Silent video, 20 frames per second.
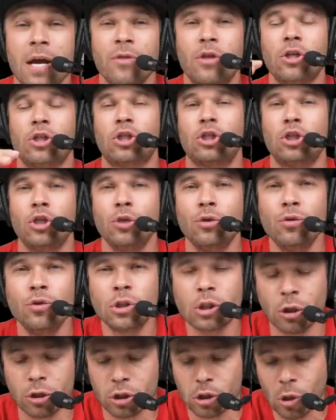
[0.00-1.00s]
The
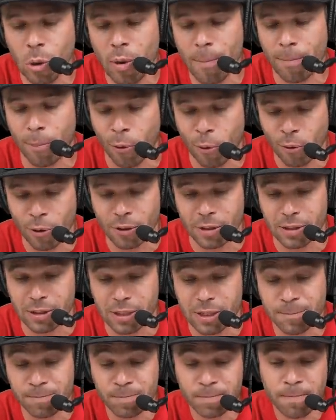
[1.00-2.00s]
shoes are so
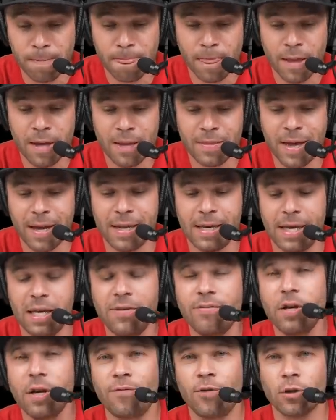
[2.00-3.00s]
important that
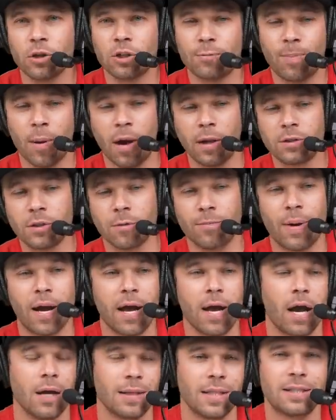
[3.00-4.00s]
even if you're sponsored
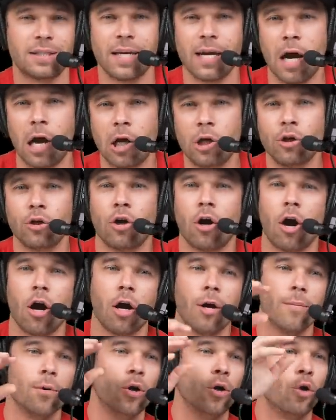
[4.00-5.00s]
by, let's say, Under
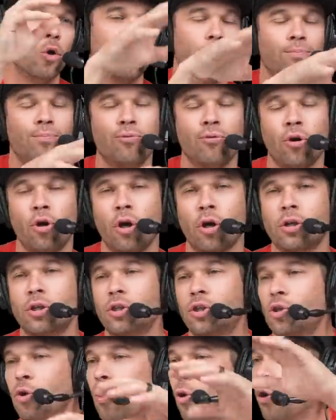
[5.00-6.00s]
Armour or
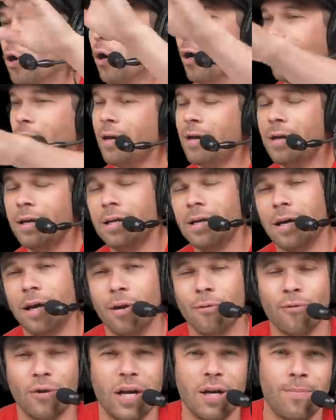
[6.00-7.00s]
Brooks or
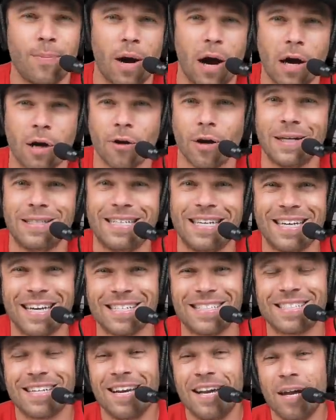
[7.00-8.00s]
Reebok or
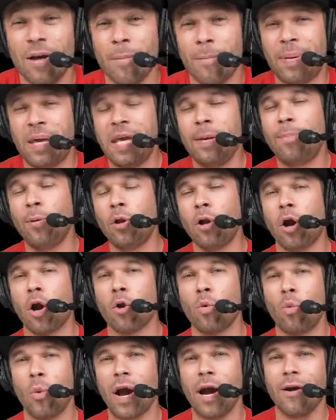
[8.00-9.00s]
Adidas, people
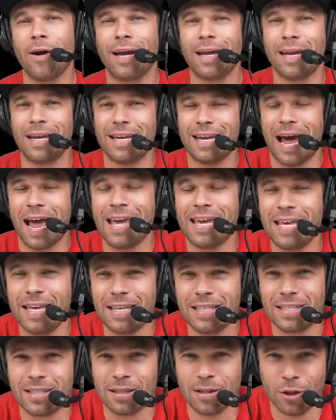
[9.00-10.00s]
are wearing
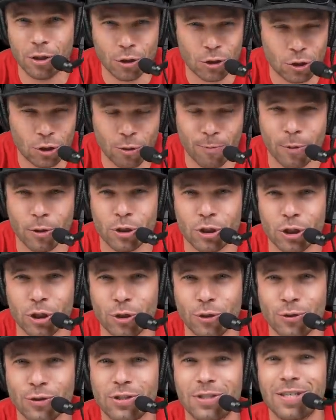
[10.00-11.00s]
Nike's new super
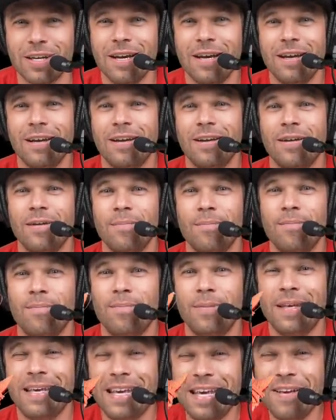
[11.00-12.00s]
shoes
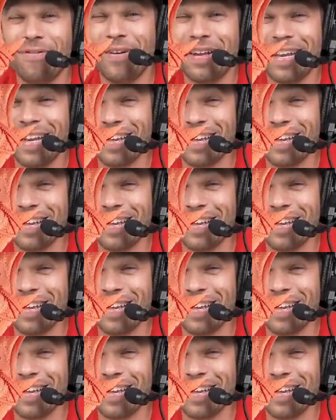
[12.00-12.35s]
even